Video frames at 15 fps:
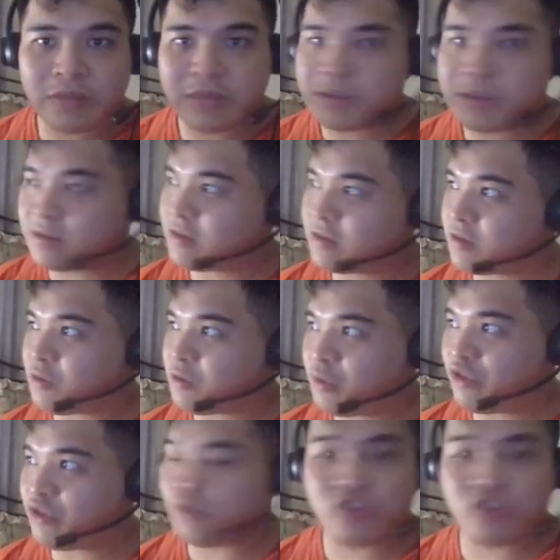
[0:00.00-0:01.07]
This is
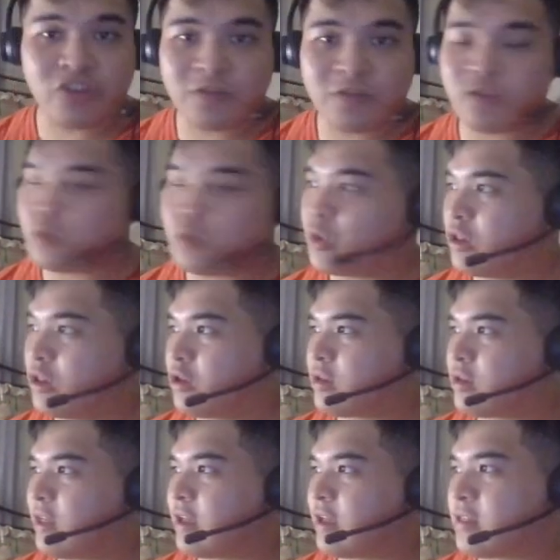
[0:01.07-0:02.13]
what your shifter will
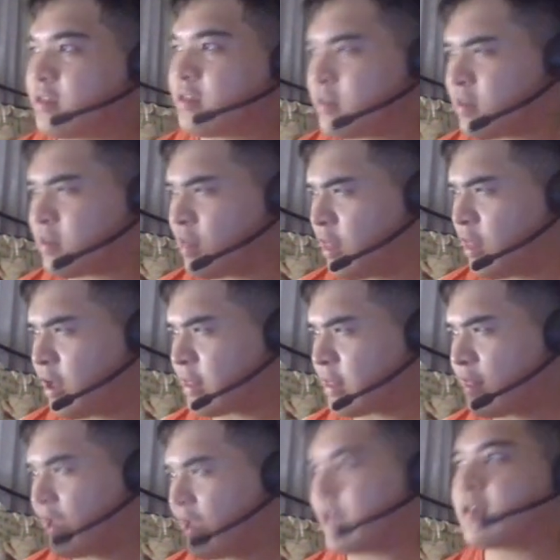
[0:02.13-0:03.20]
look like. This is a lot
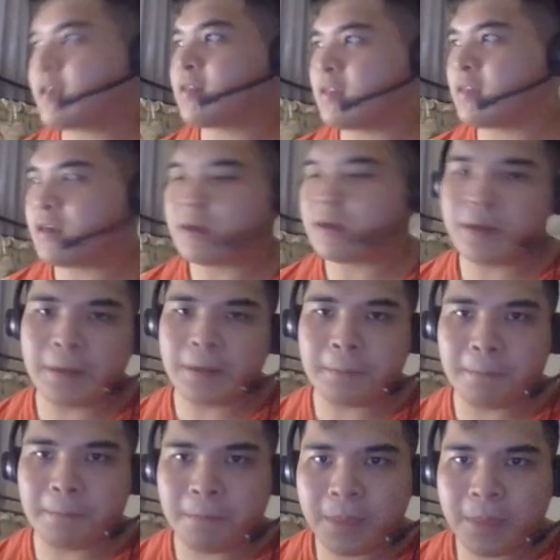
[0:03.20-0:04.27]
like the
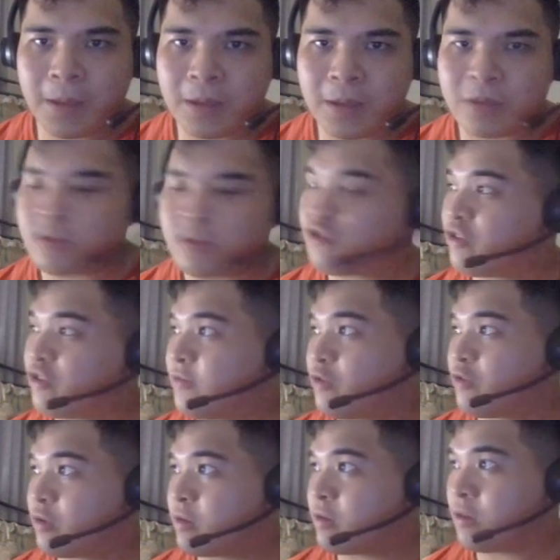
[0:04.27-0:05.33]
um, the
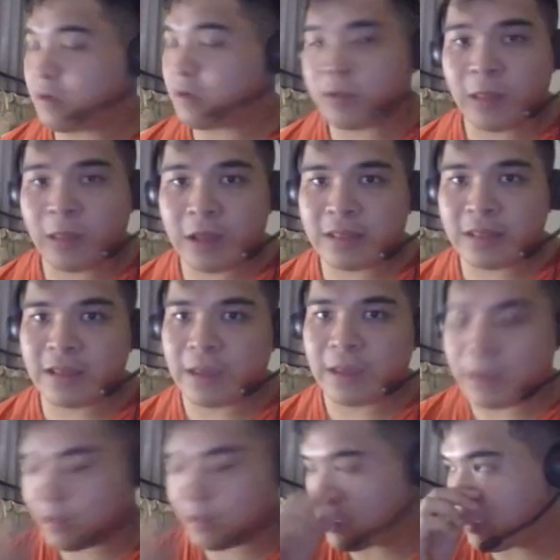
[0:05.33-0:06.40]
shifter looks a lot
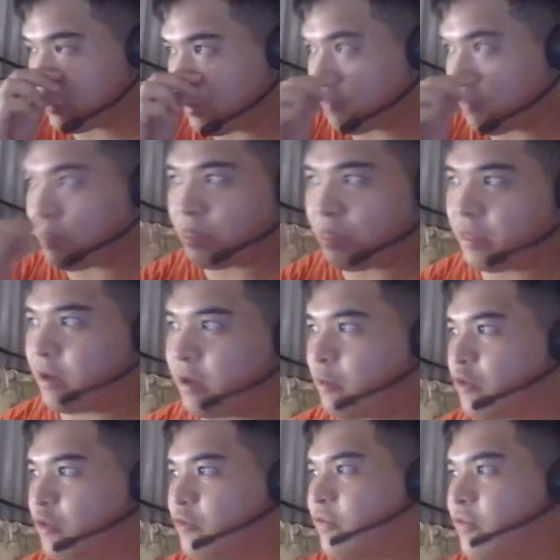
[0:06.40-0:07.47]
like um, uh,
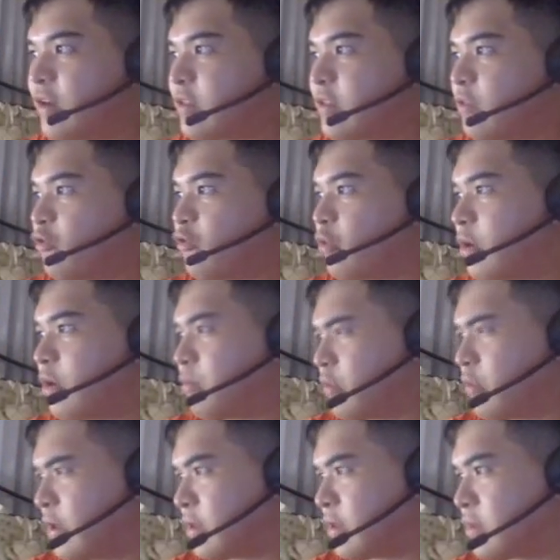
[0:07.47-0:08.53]
what you find in the Toyota
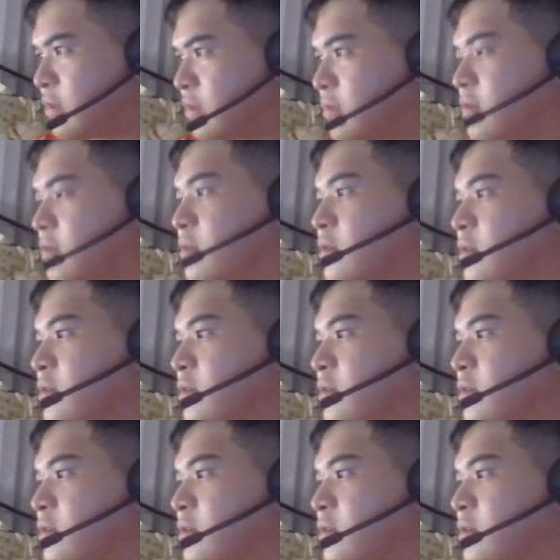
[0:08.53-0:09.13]
Prius.